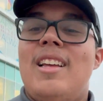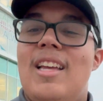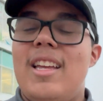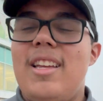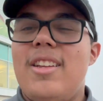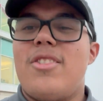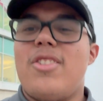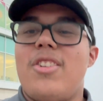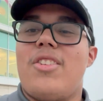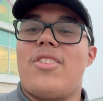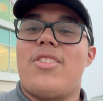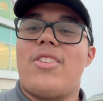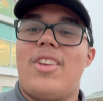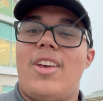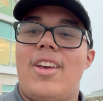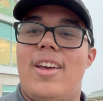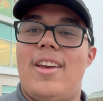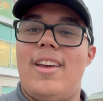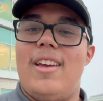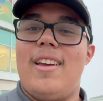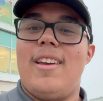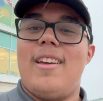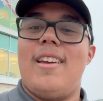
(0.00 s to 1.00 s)
It's just,
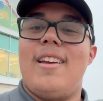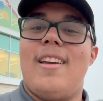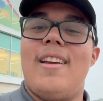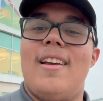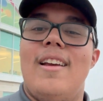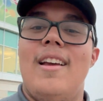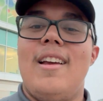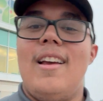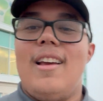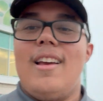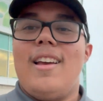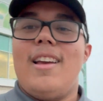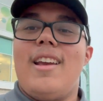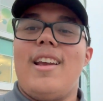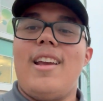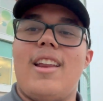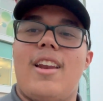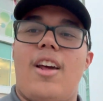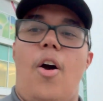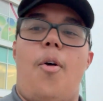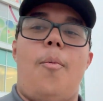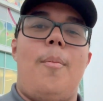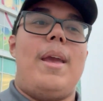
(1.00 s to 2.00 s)
you
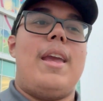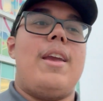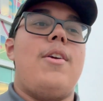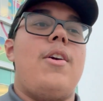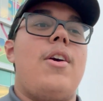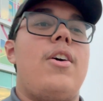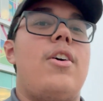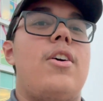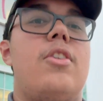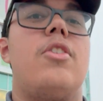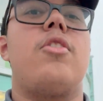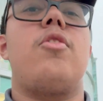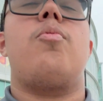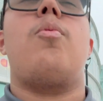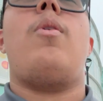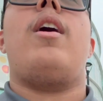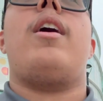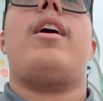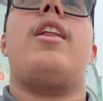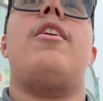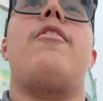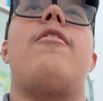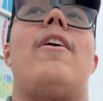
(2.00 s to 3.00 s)
know, me just
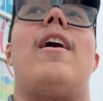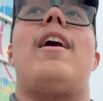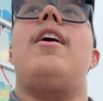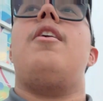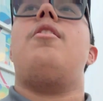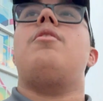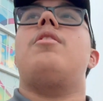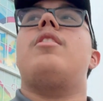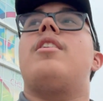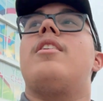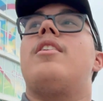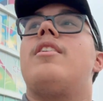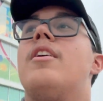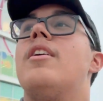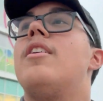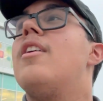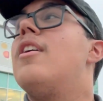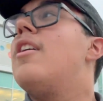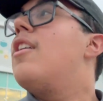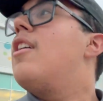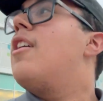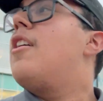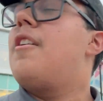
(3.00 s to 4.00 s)
walking around
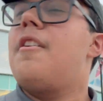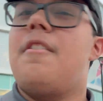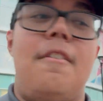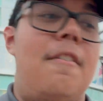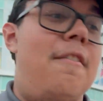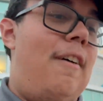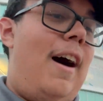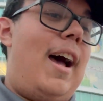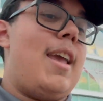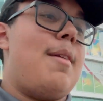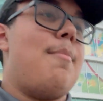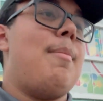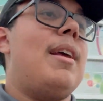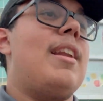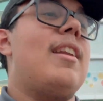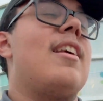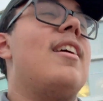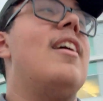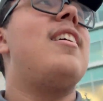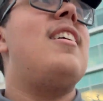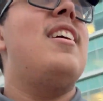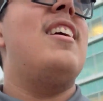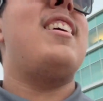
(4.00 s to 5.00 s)

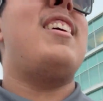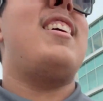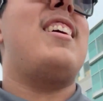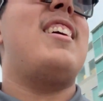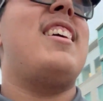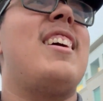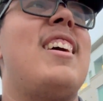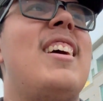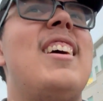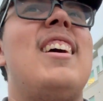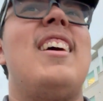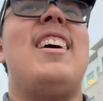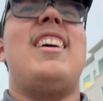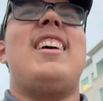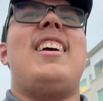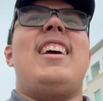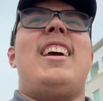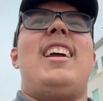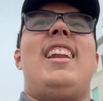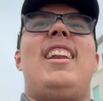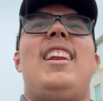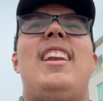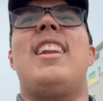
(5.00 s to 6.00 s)
vibing
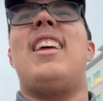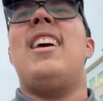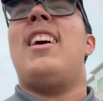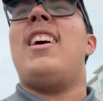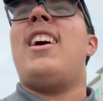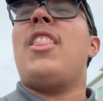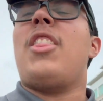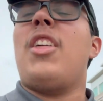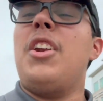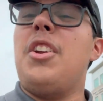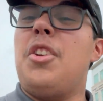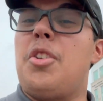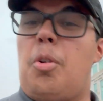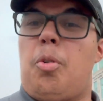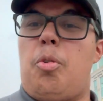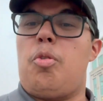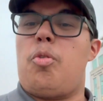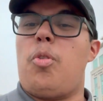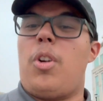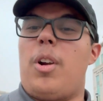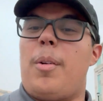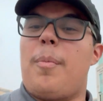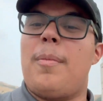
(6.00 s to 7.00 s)
in a
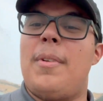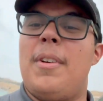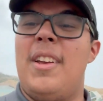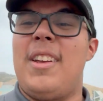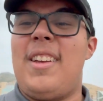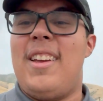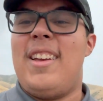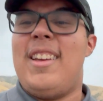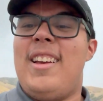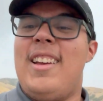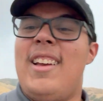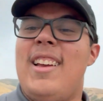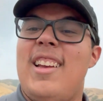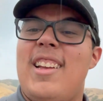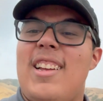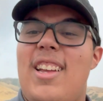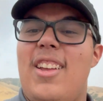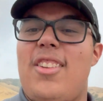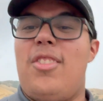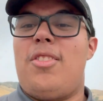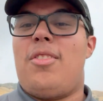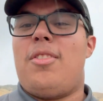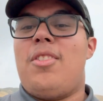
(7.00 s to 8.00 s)
thunderstorm
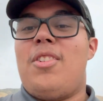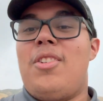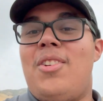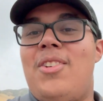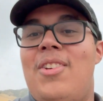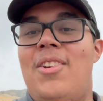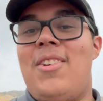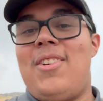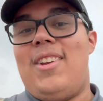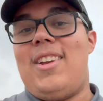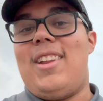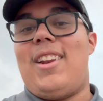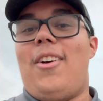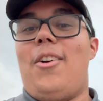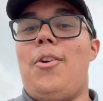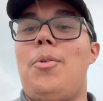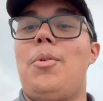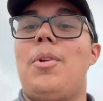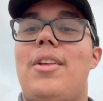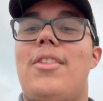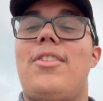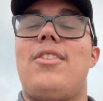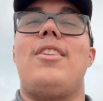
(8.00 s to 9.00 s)
because you know
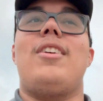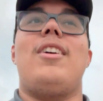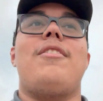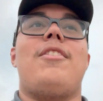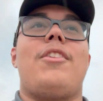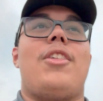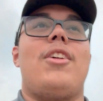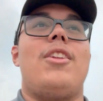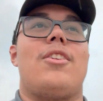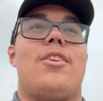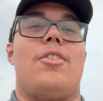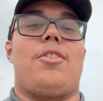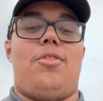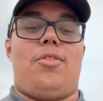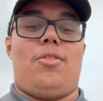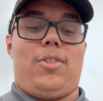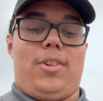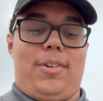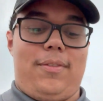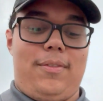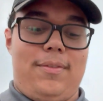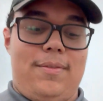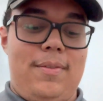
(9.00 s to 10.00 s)
who doesn't love a
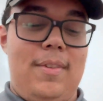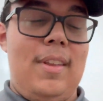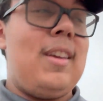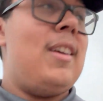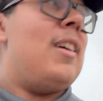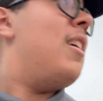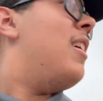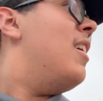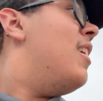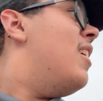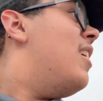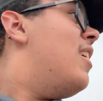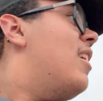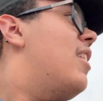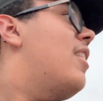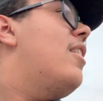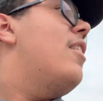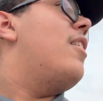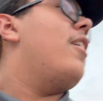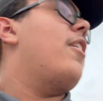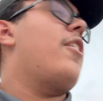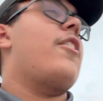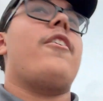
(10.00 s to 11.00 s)
thunderstorm
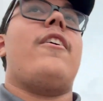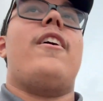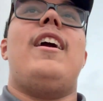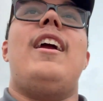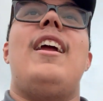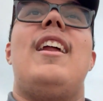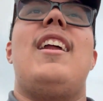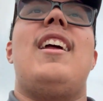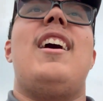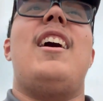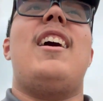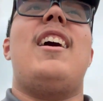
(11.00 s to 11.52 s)
they're great